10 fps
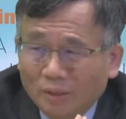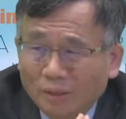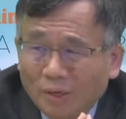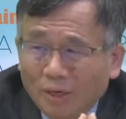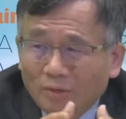
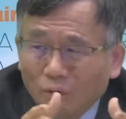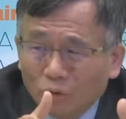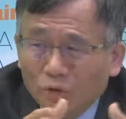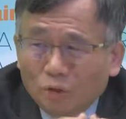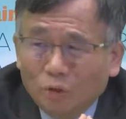And
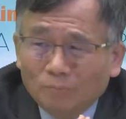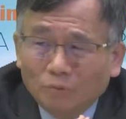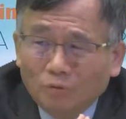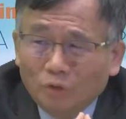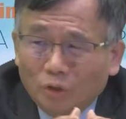also,
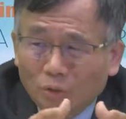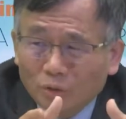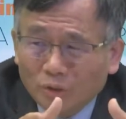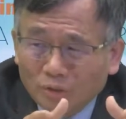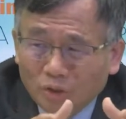for
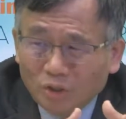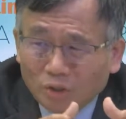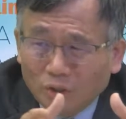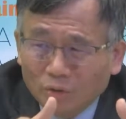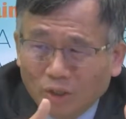those
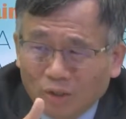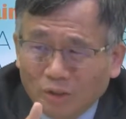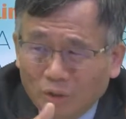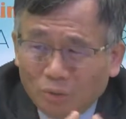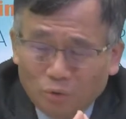digital
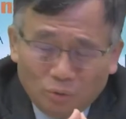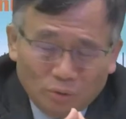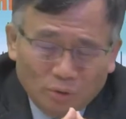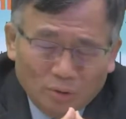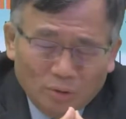technology,
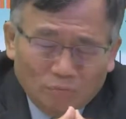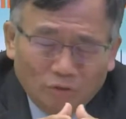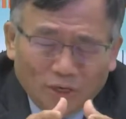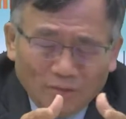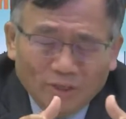for
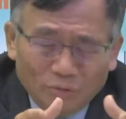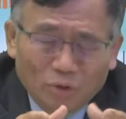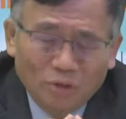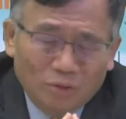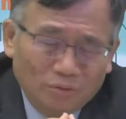contact
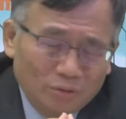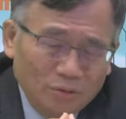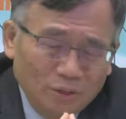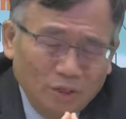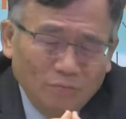tracings,
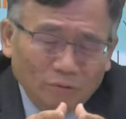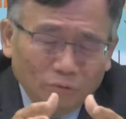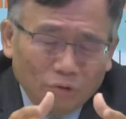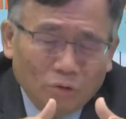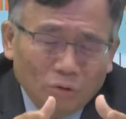if you
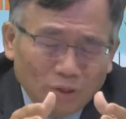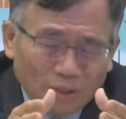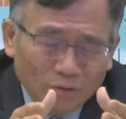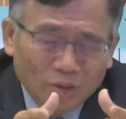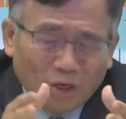don't
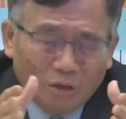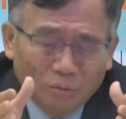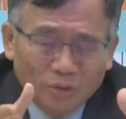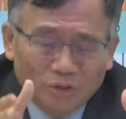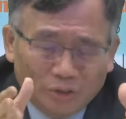consult
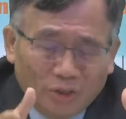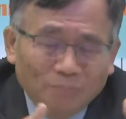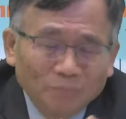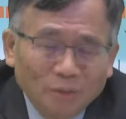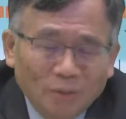with
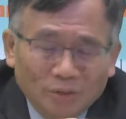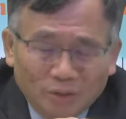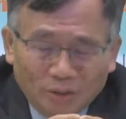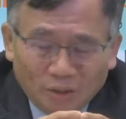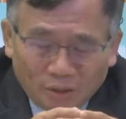
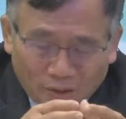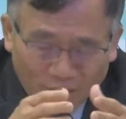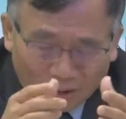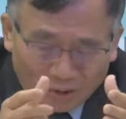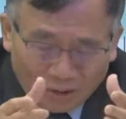the
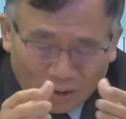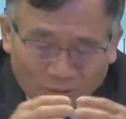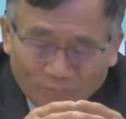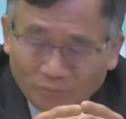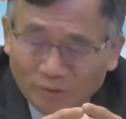
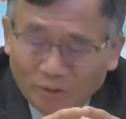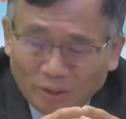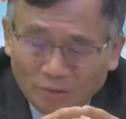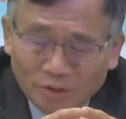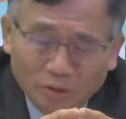
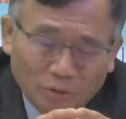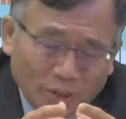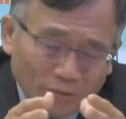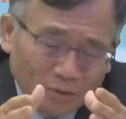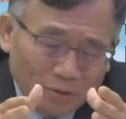ethical
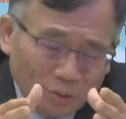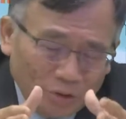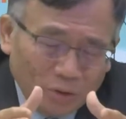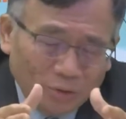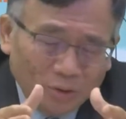consideration,